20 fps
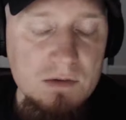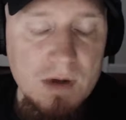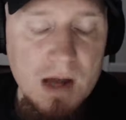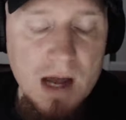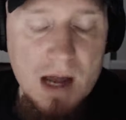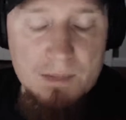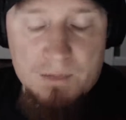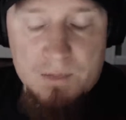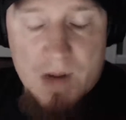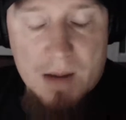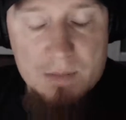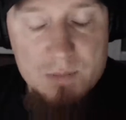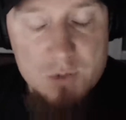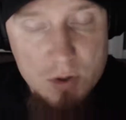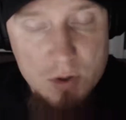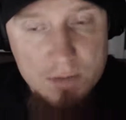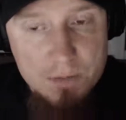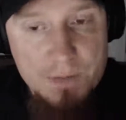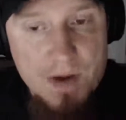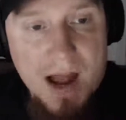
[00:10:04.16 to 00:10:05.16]
I'm
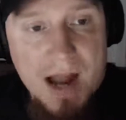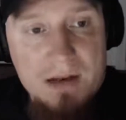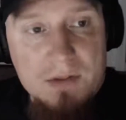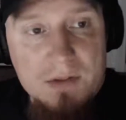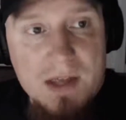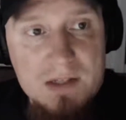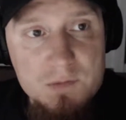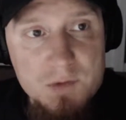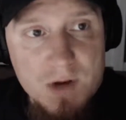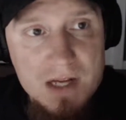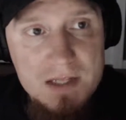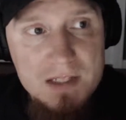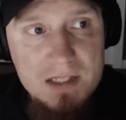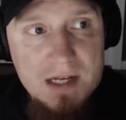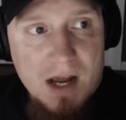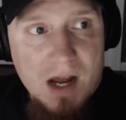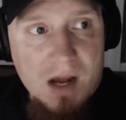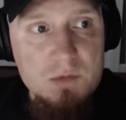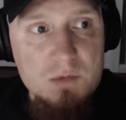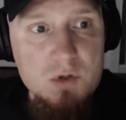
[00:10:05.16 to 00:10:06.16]
doing fine. Thanks for
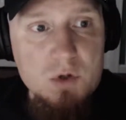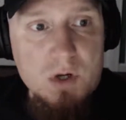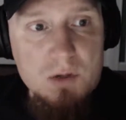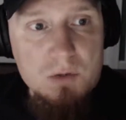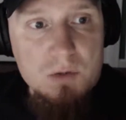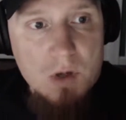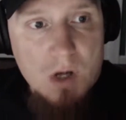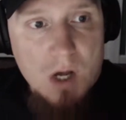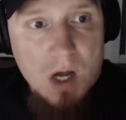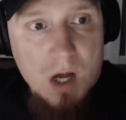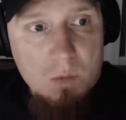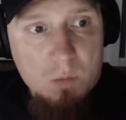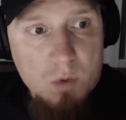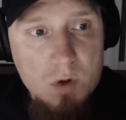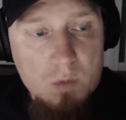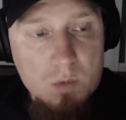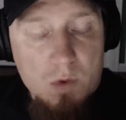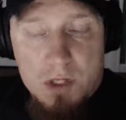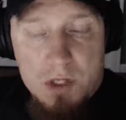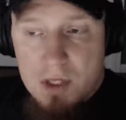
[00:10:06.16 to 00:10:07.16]
asking how I'm doing.
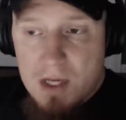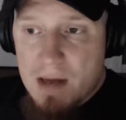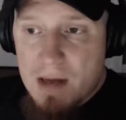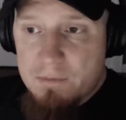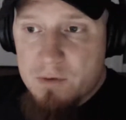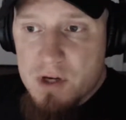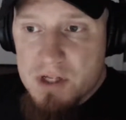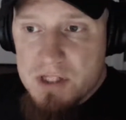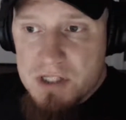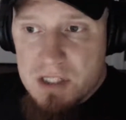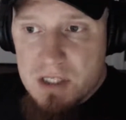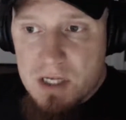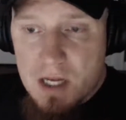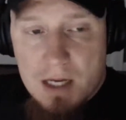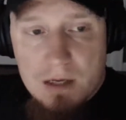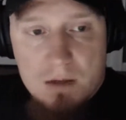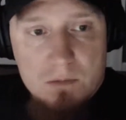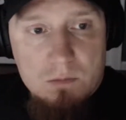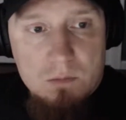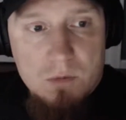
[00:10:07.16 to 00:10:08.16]
What do you got for us
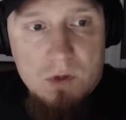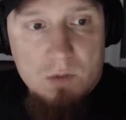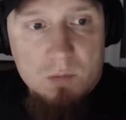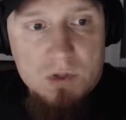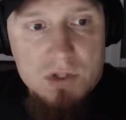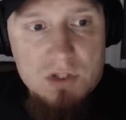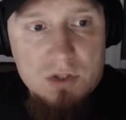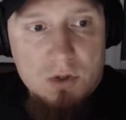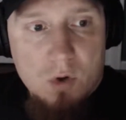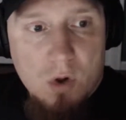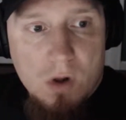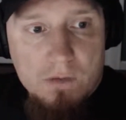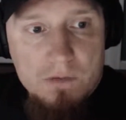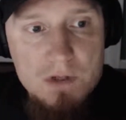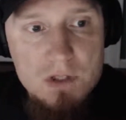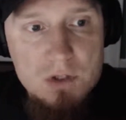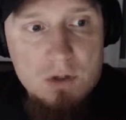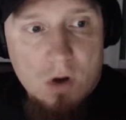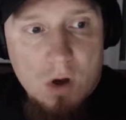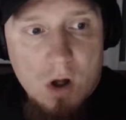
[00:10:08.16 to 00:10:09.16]
today? What's the goal of
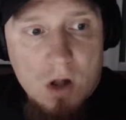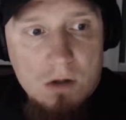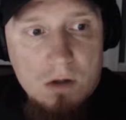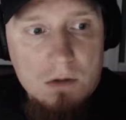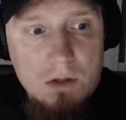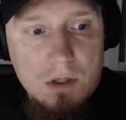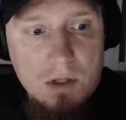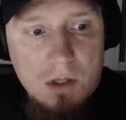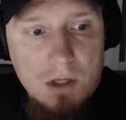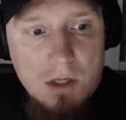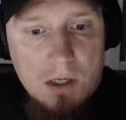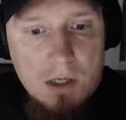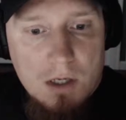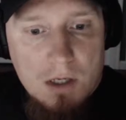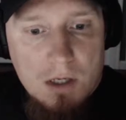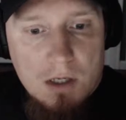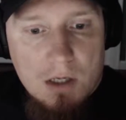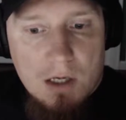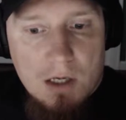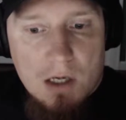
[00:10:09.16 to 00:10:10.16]
this call?
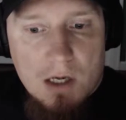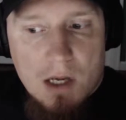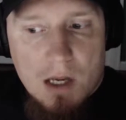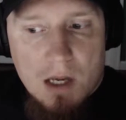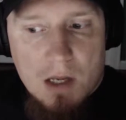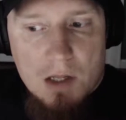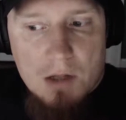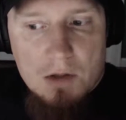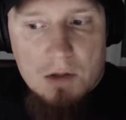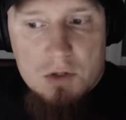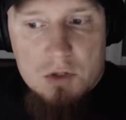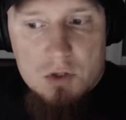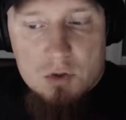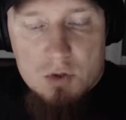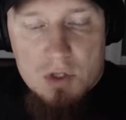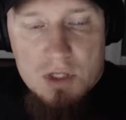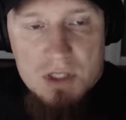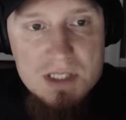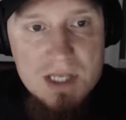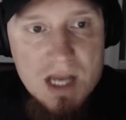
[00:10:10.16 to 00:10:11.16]

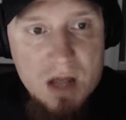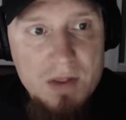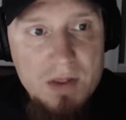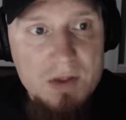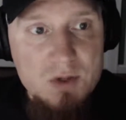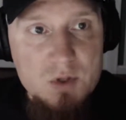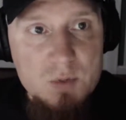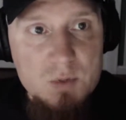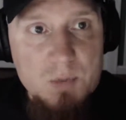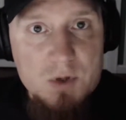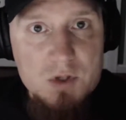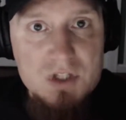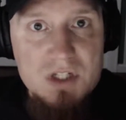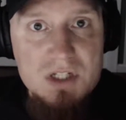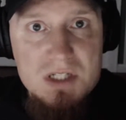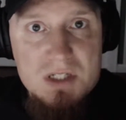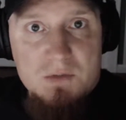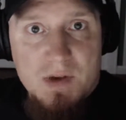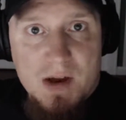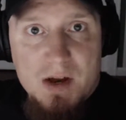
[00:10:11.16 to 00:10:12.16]
You can tell that this
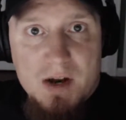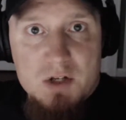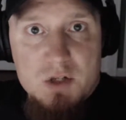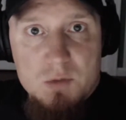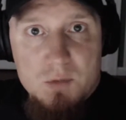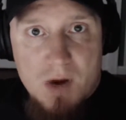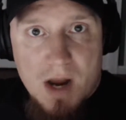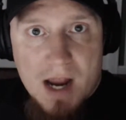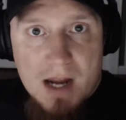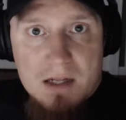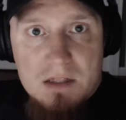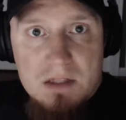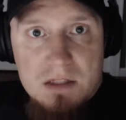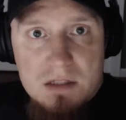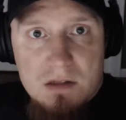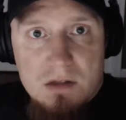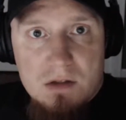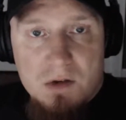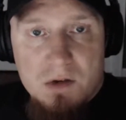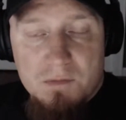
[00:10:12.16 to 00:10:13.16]
person is very
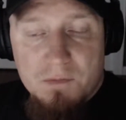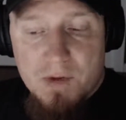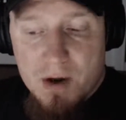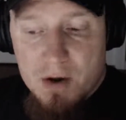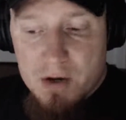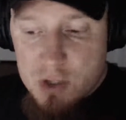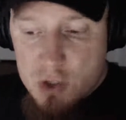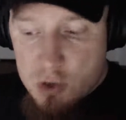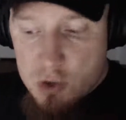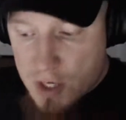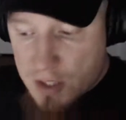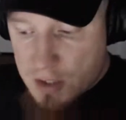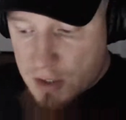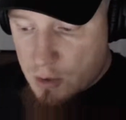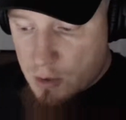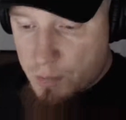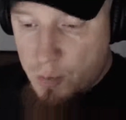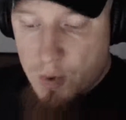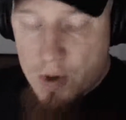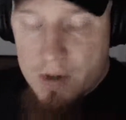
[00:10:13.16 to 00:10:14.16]
direct. They're very straight
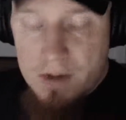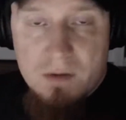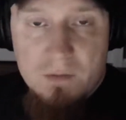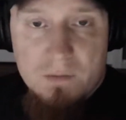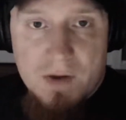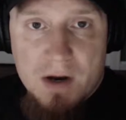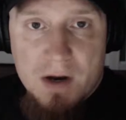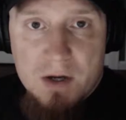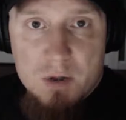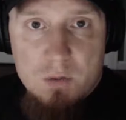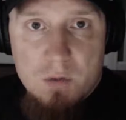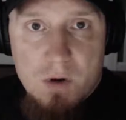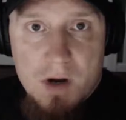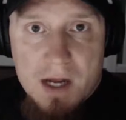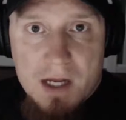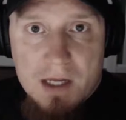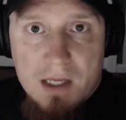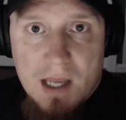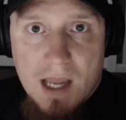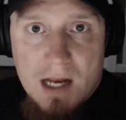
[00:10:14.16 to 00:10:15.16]
to the point. They're very
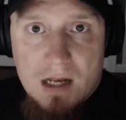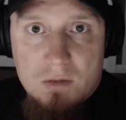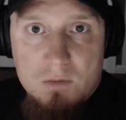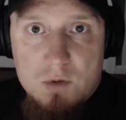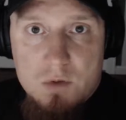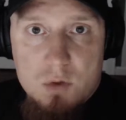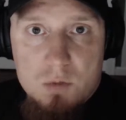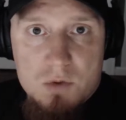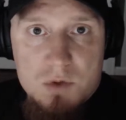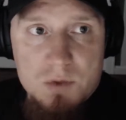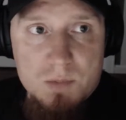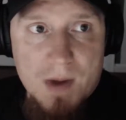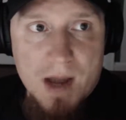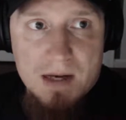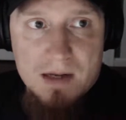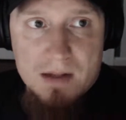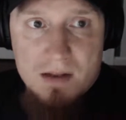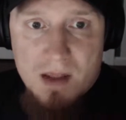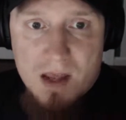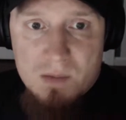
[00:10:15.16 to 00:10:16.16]
quick. And if you
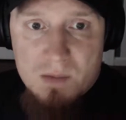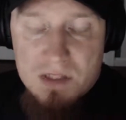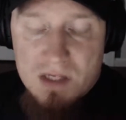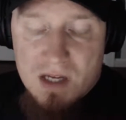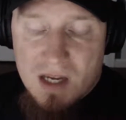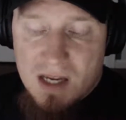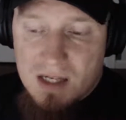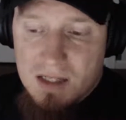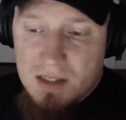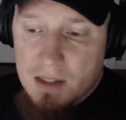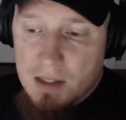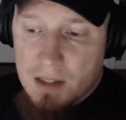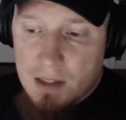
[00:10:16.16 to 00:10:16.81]
respond to them saying,